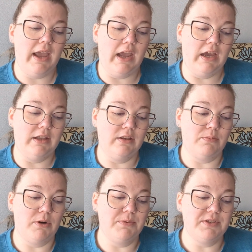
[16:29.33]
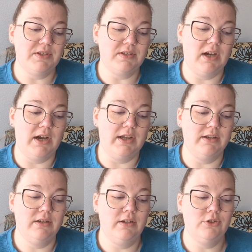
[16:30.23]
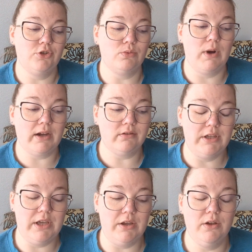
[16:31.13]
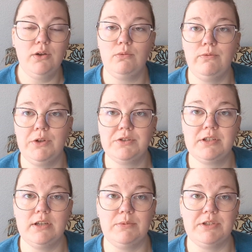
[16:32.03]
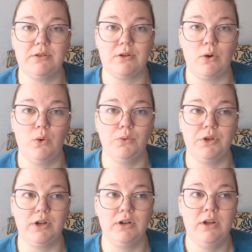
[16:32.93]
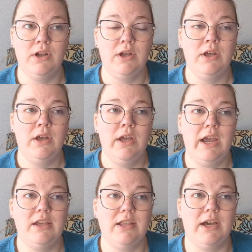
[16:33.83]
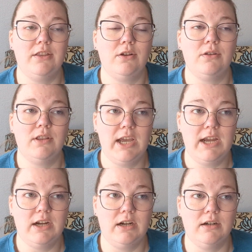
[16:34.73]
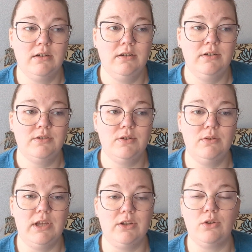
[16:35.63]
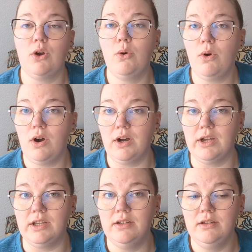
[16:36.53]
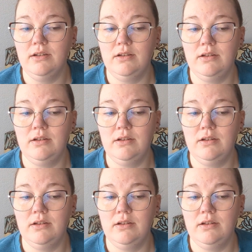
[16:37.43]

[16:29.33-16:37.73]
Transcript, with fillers: and the purpose is not directly revealed to them until they're older, and that they're there to then go on